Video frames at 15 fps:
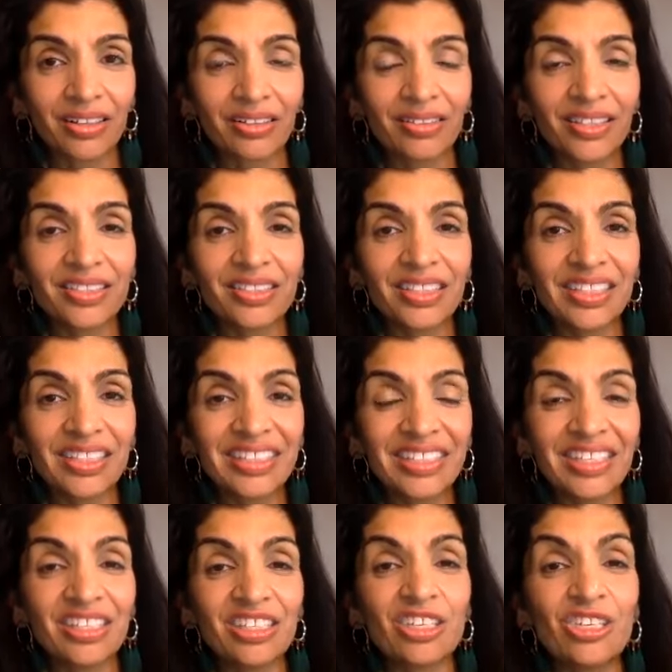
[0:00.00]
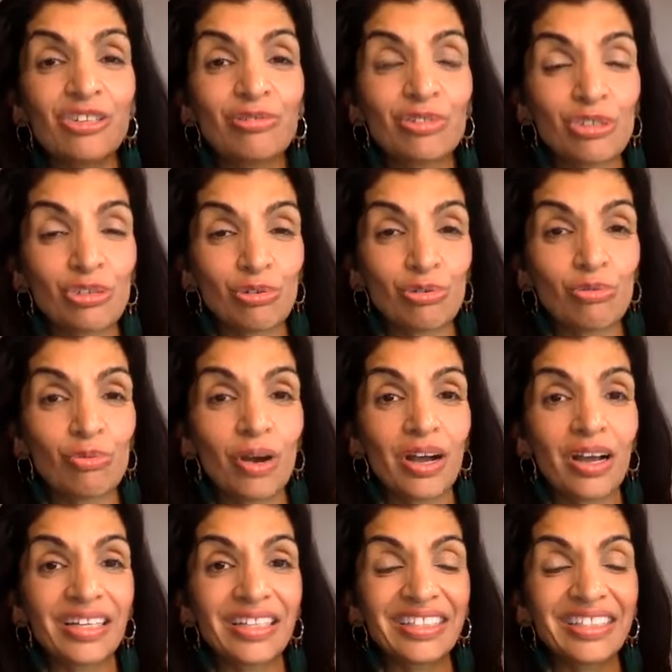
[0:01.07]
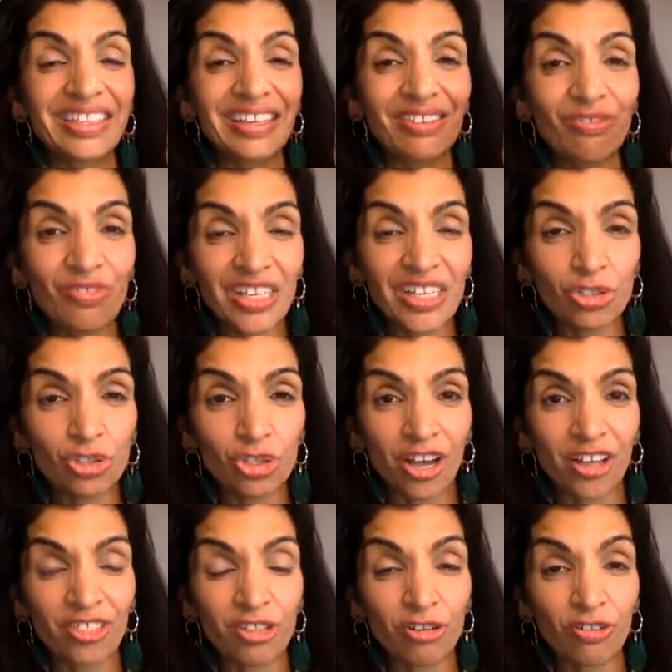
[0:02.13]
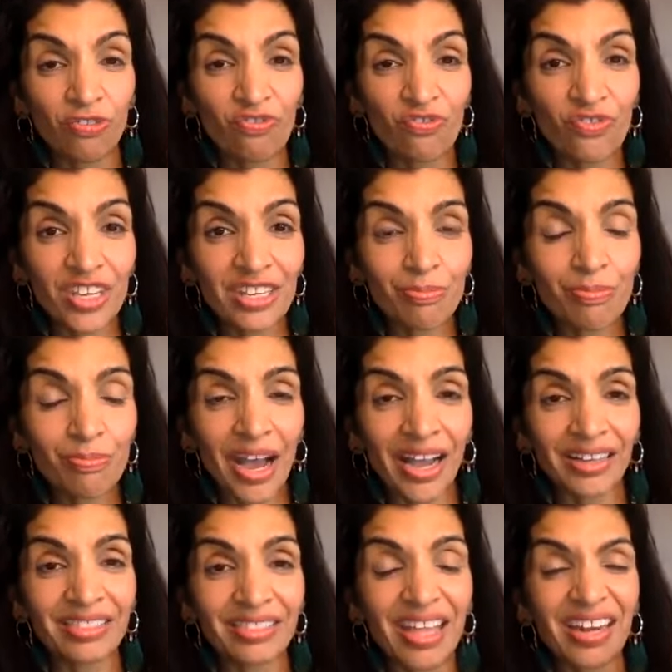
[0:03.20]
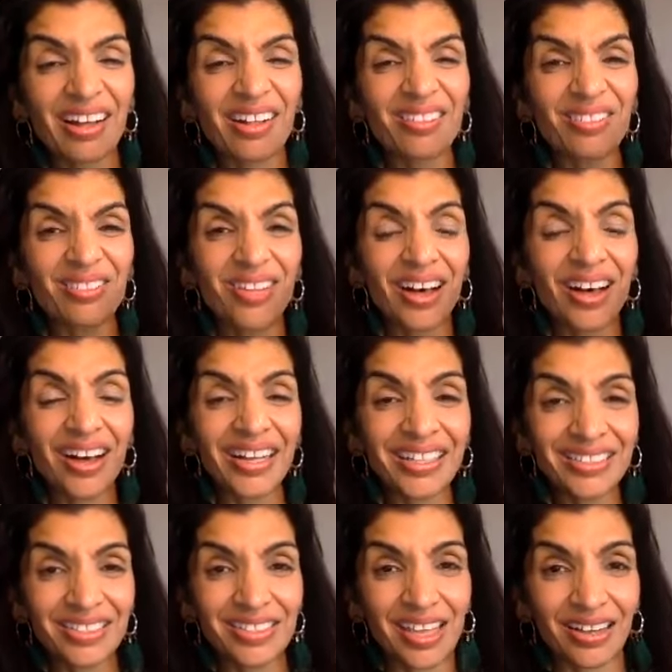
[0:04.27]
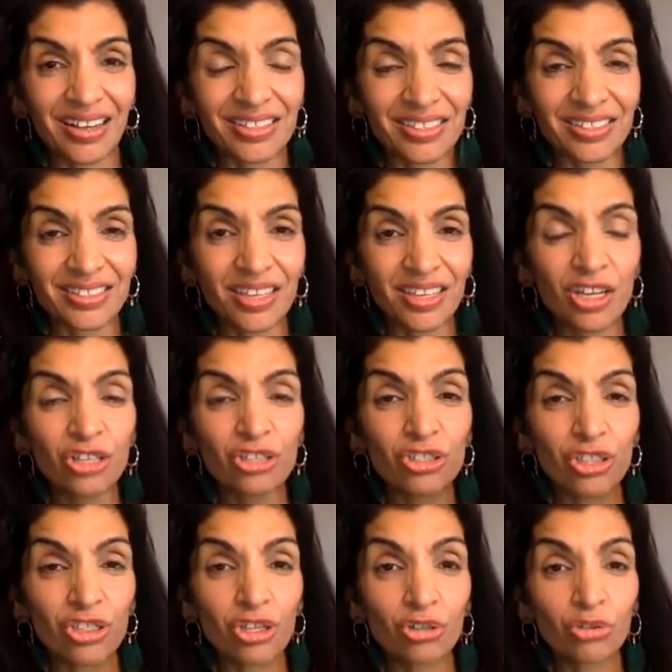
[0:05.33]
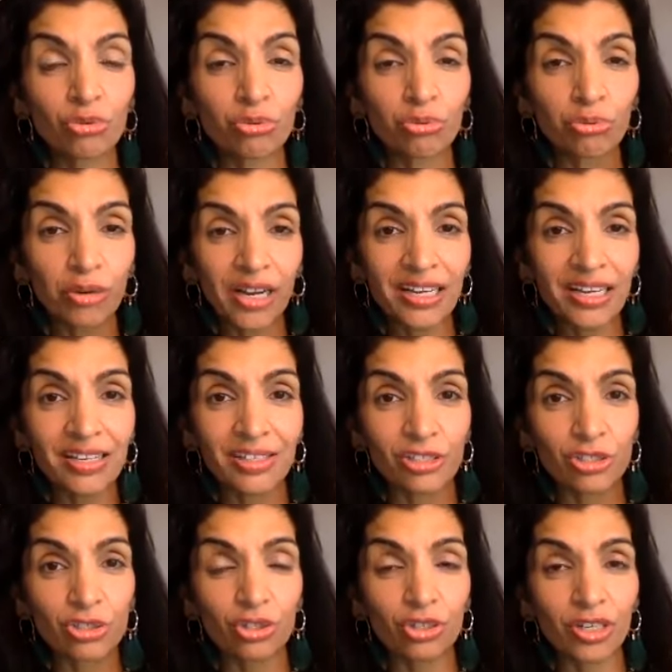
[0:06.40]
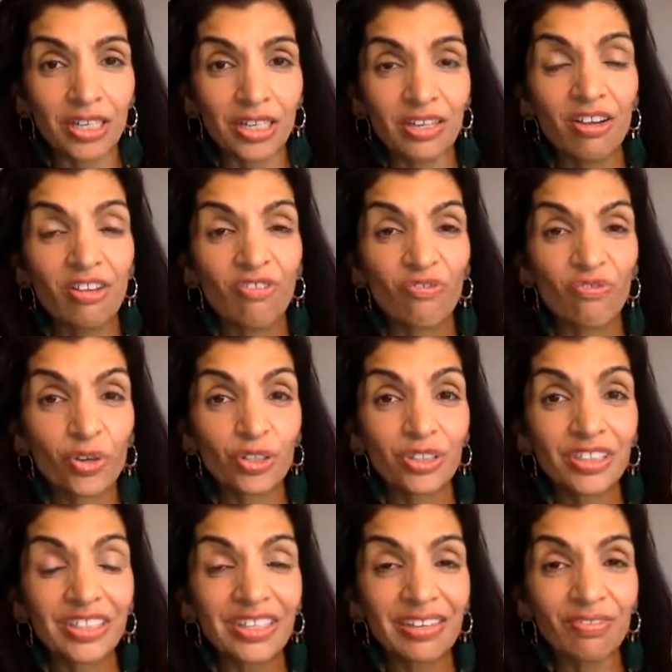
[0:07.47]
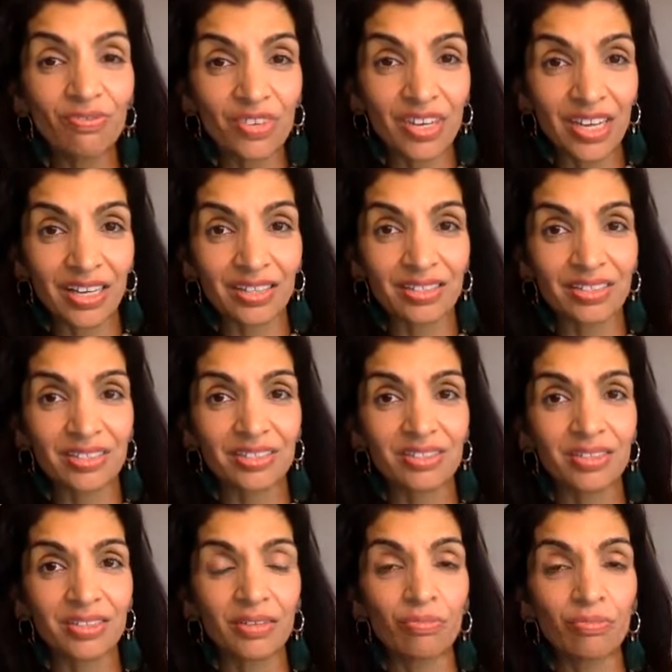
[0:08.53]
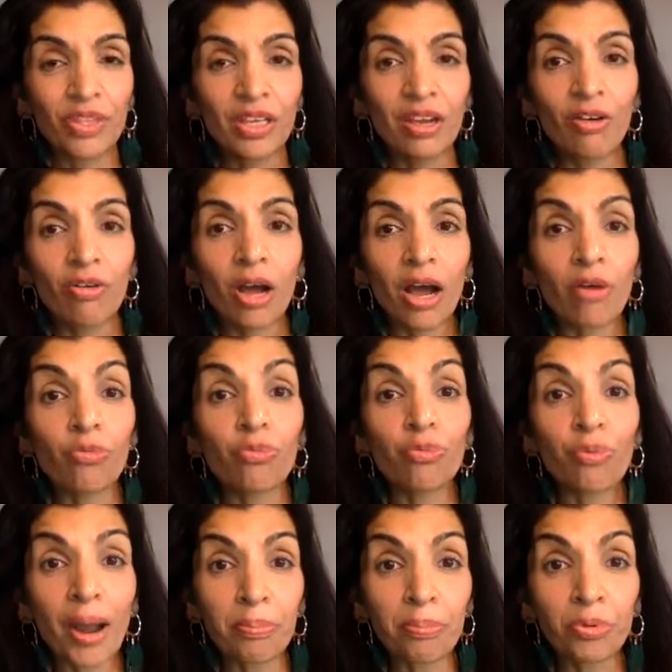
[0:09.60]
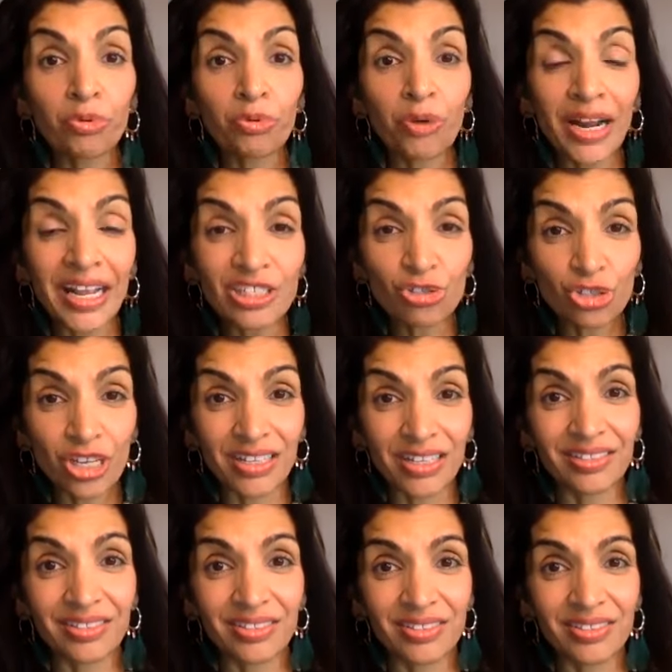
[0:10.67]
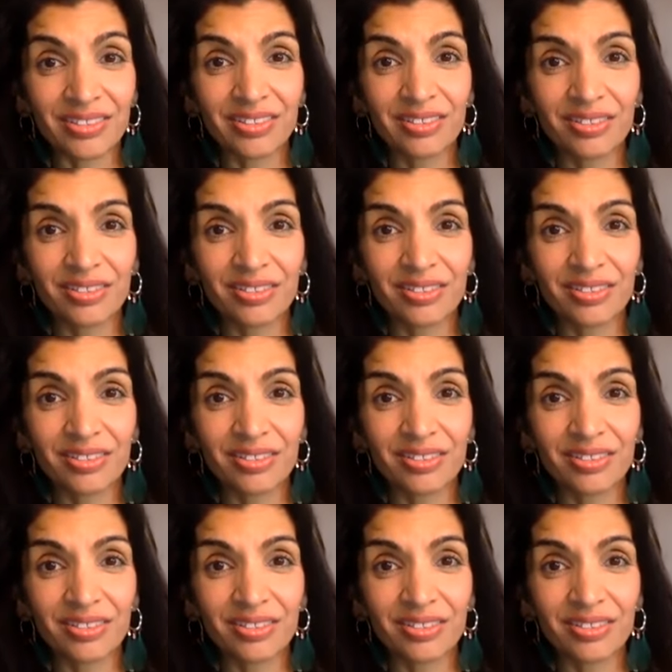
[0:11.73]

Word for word: Let's continue to give each other feedback that aligns us to the greatest good forgiveness, reparations.